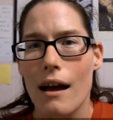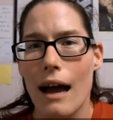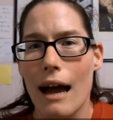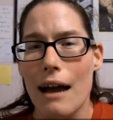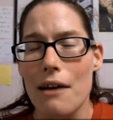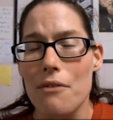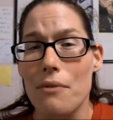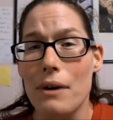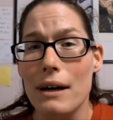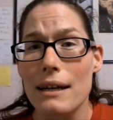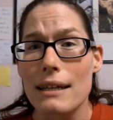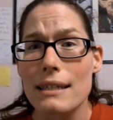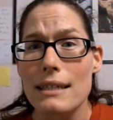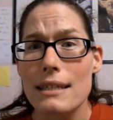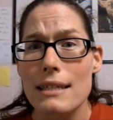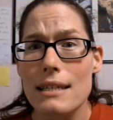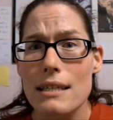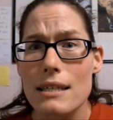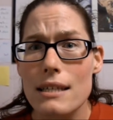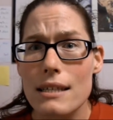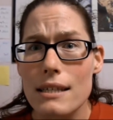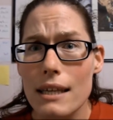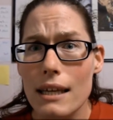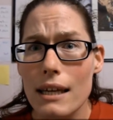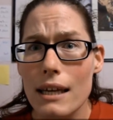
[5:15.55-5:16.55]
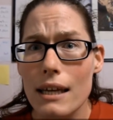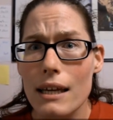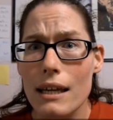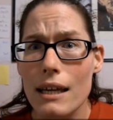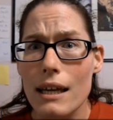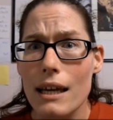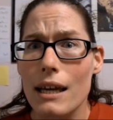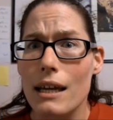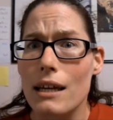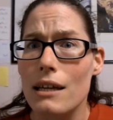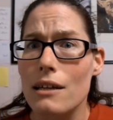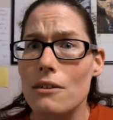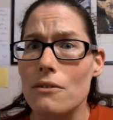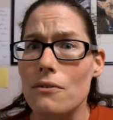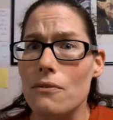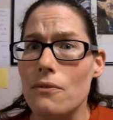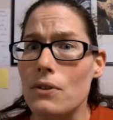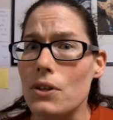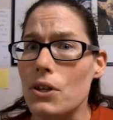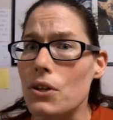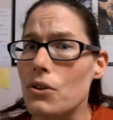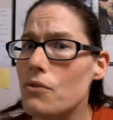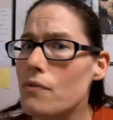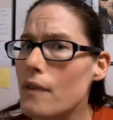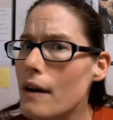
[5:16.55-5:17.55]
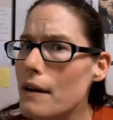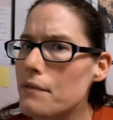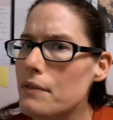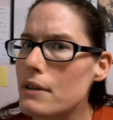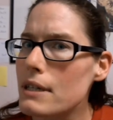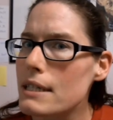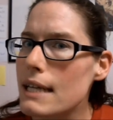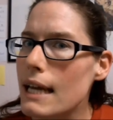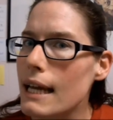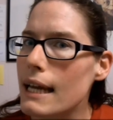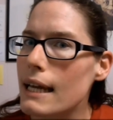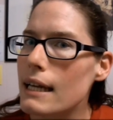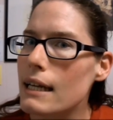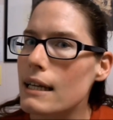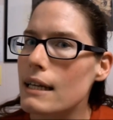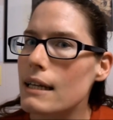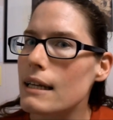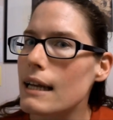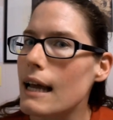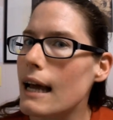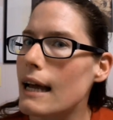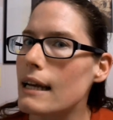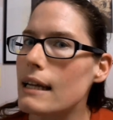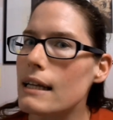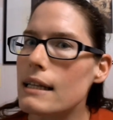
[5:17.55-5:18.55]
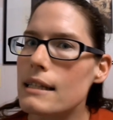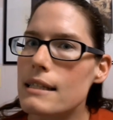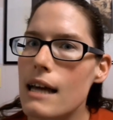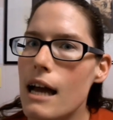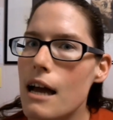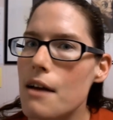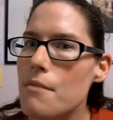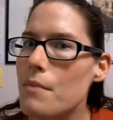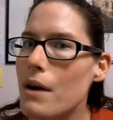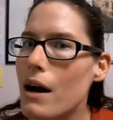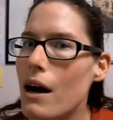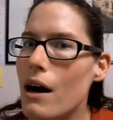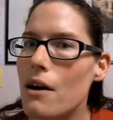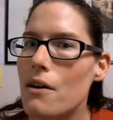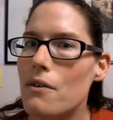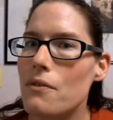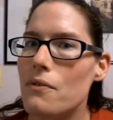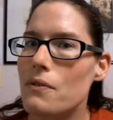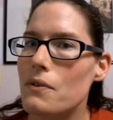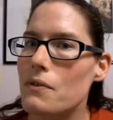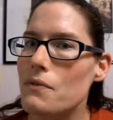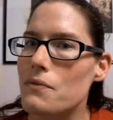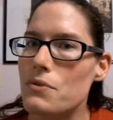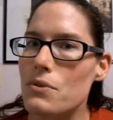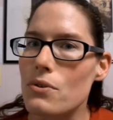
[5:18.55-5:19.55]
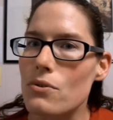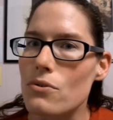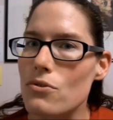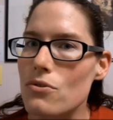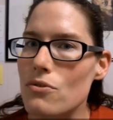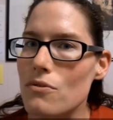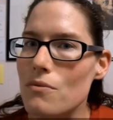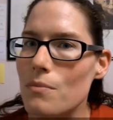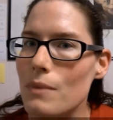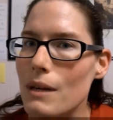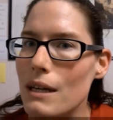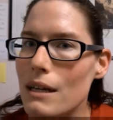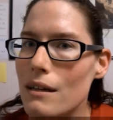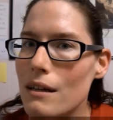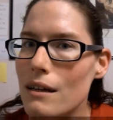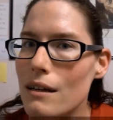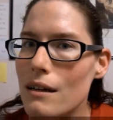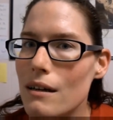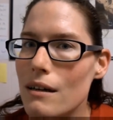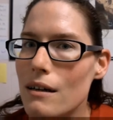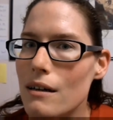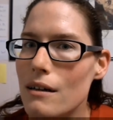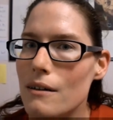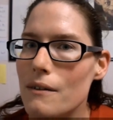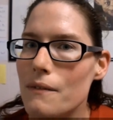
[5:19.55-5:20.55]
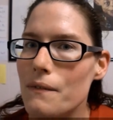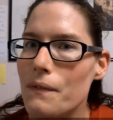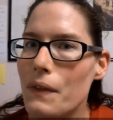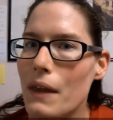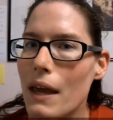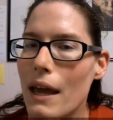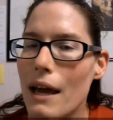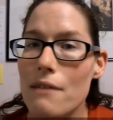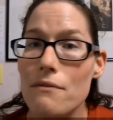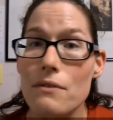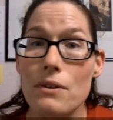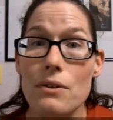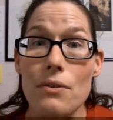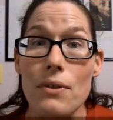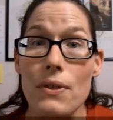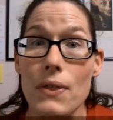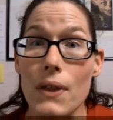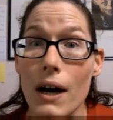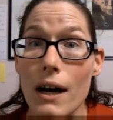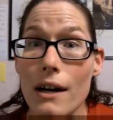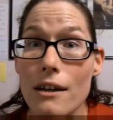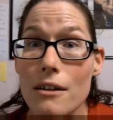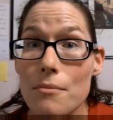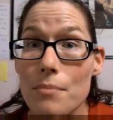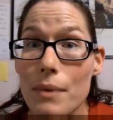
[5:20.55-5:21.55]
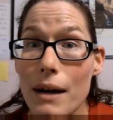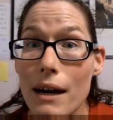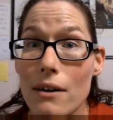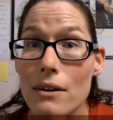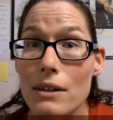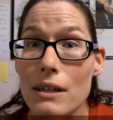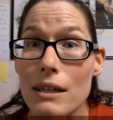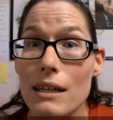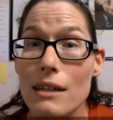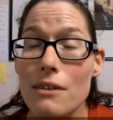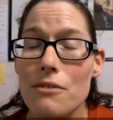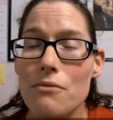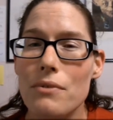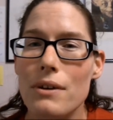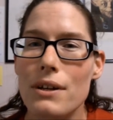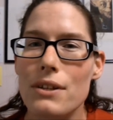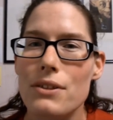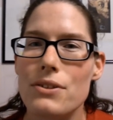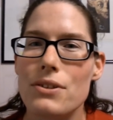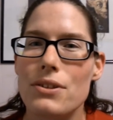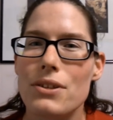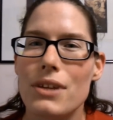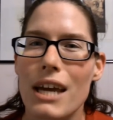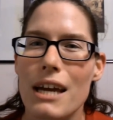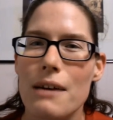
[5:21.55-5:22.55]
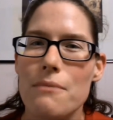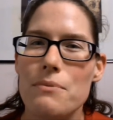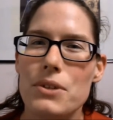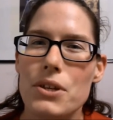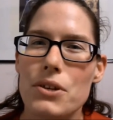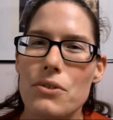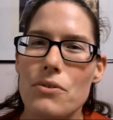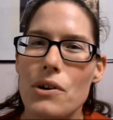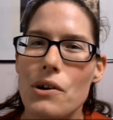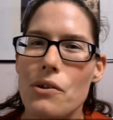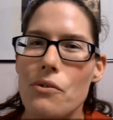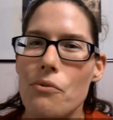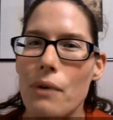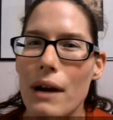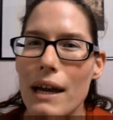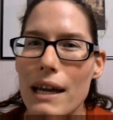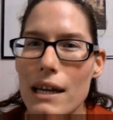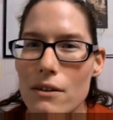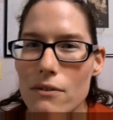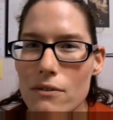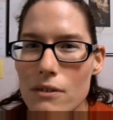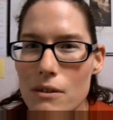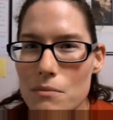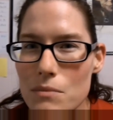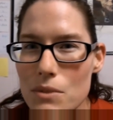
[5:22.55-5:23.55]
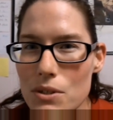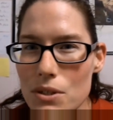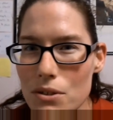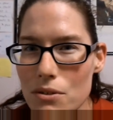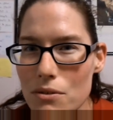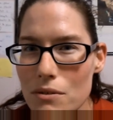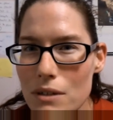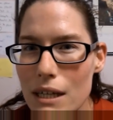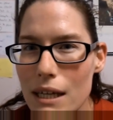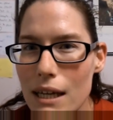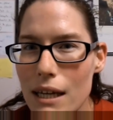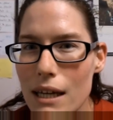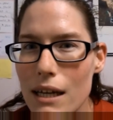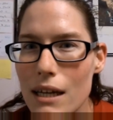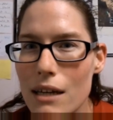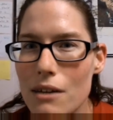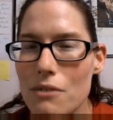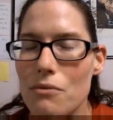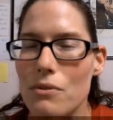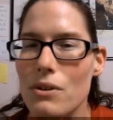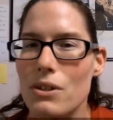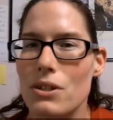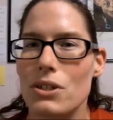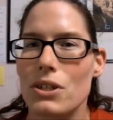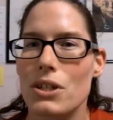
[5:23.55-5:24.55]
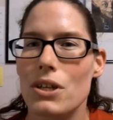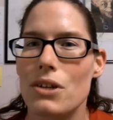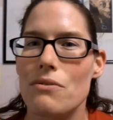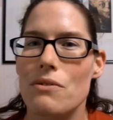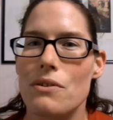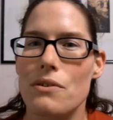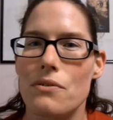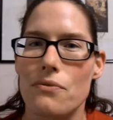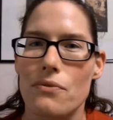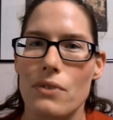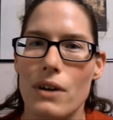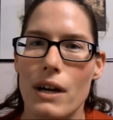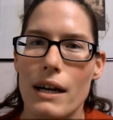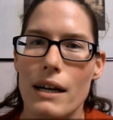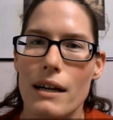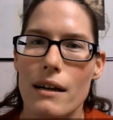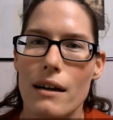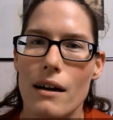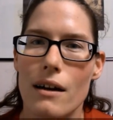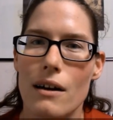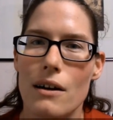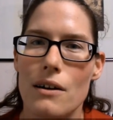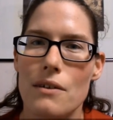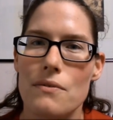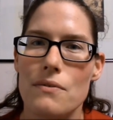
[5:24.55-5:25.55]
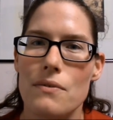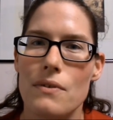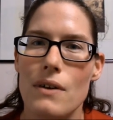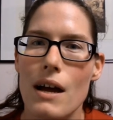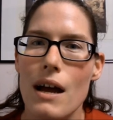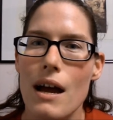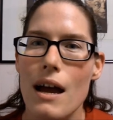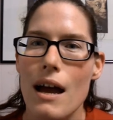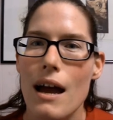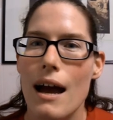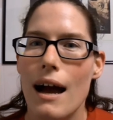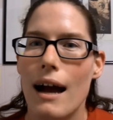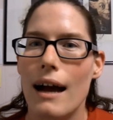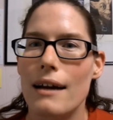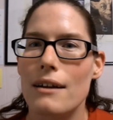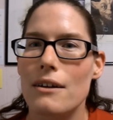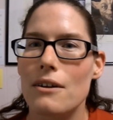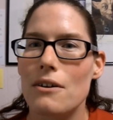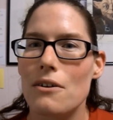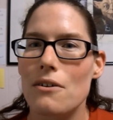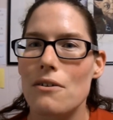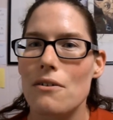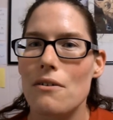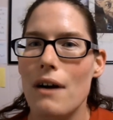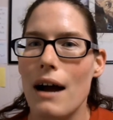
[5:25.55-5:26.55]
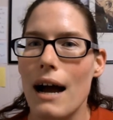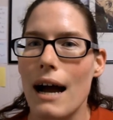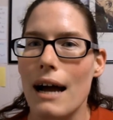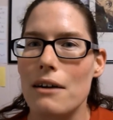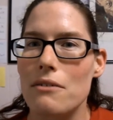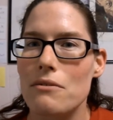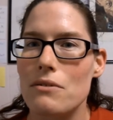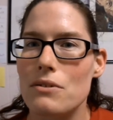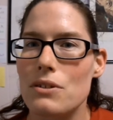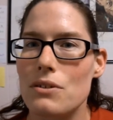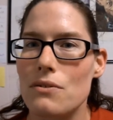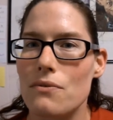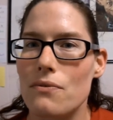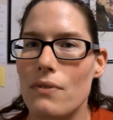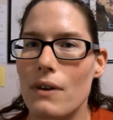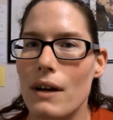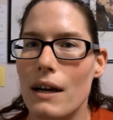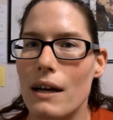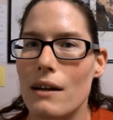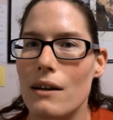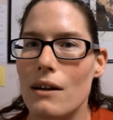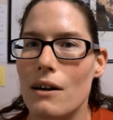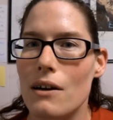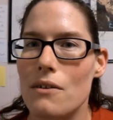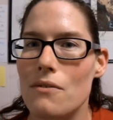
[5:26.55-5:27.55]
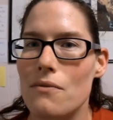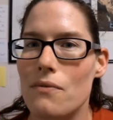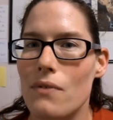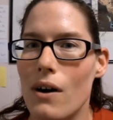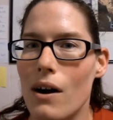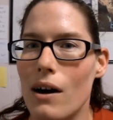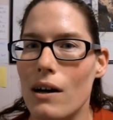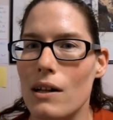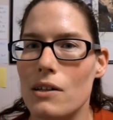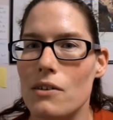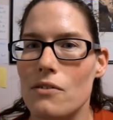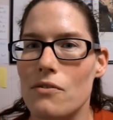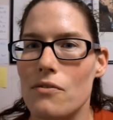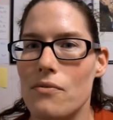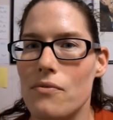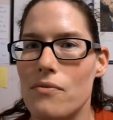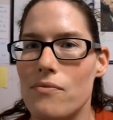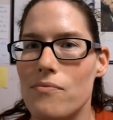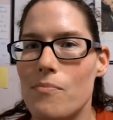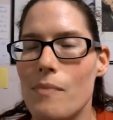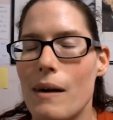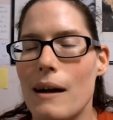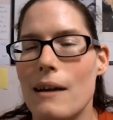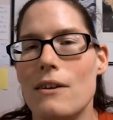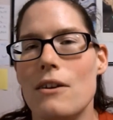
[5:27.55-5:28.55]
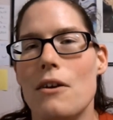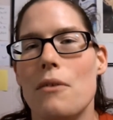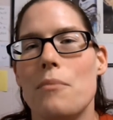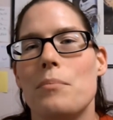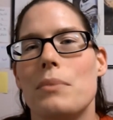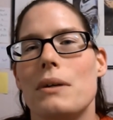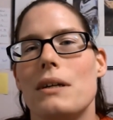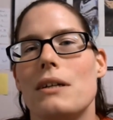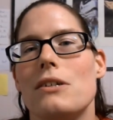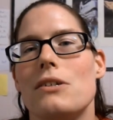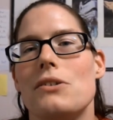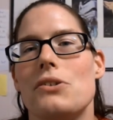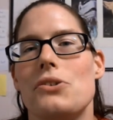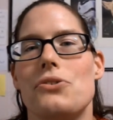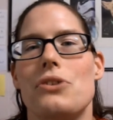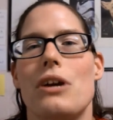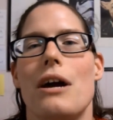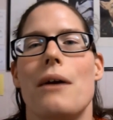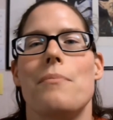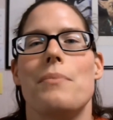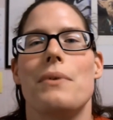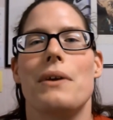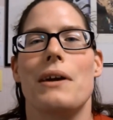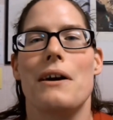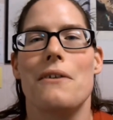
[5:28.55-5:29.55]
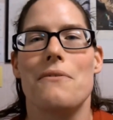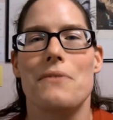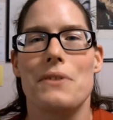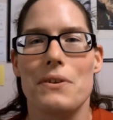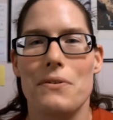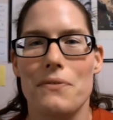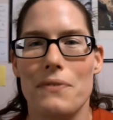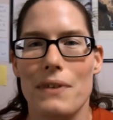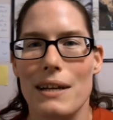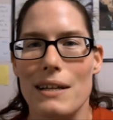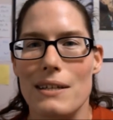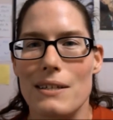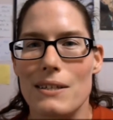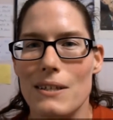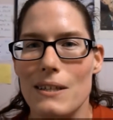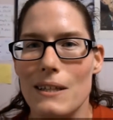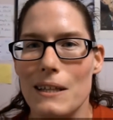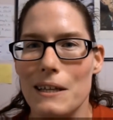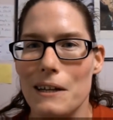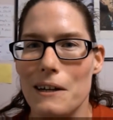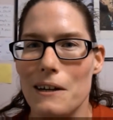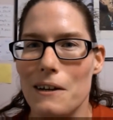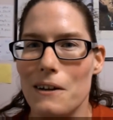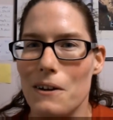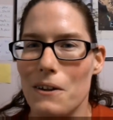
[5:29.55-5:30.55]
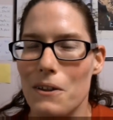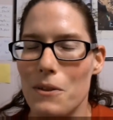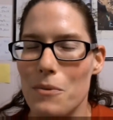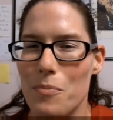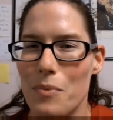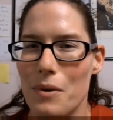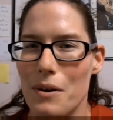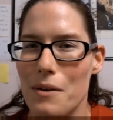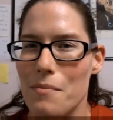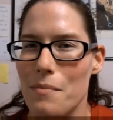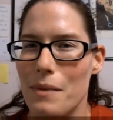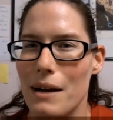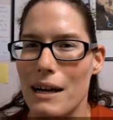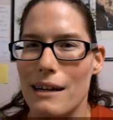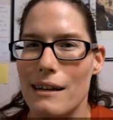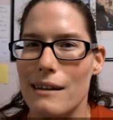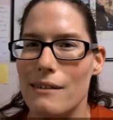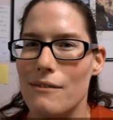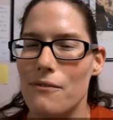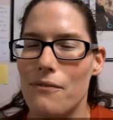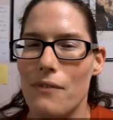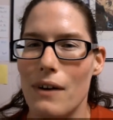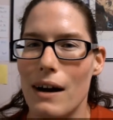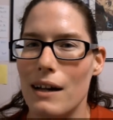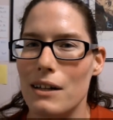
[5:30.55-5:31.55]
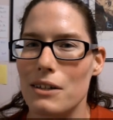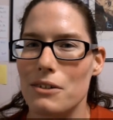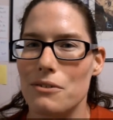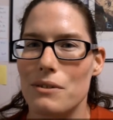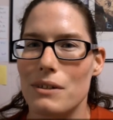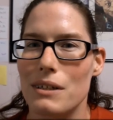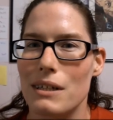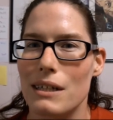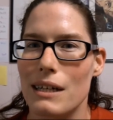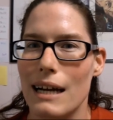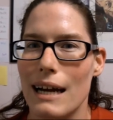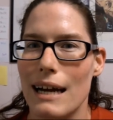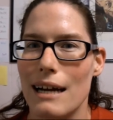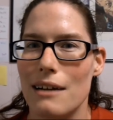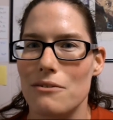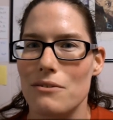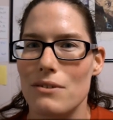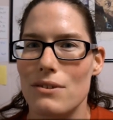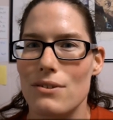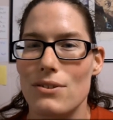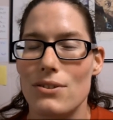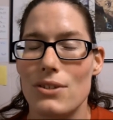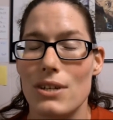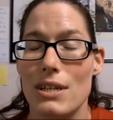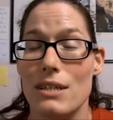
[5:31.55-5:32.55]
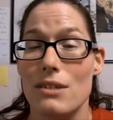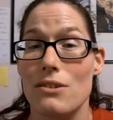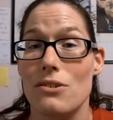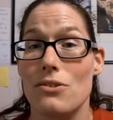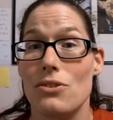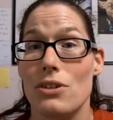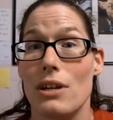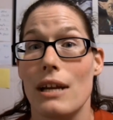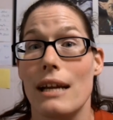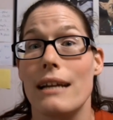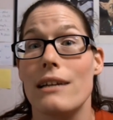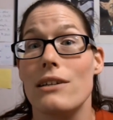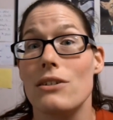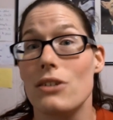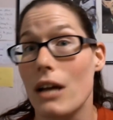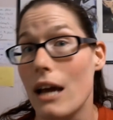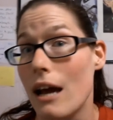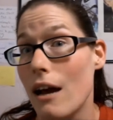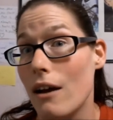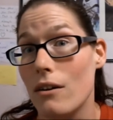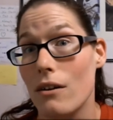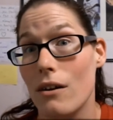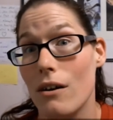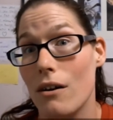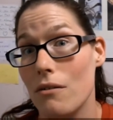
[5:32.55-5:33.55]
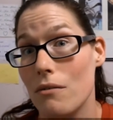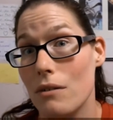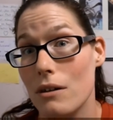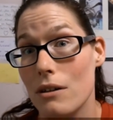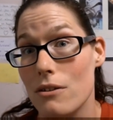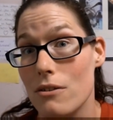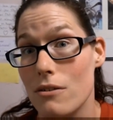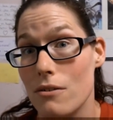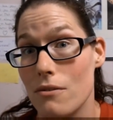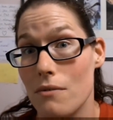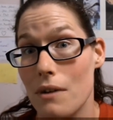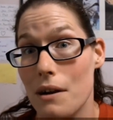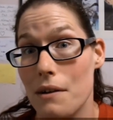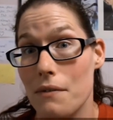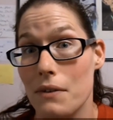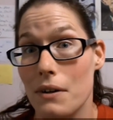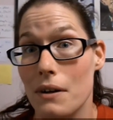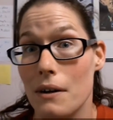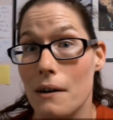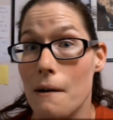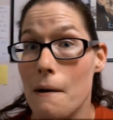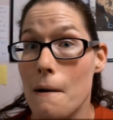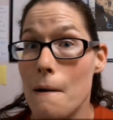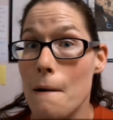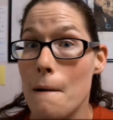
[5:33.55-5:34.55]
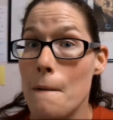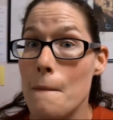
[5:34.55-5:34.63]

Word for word: I wanted to see if you've ever taken any time off of social media. Have you thought about it? What's kept you away from doing it? What are you afraid of? I know I was afraid of all of my numbers dropping off the face of the earth, but my follower counts didn't change at all whatsoever.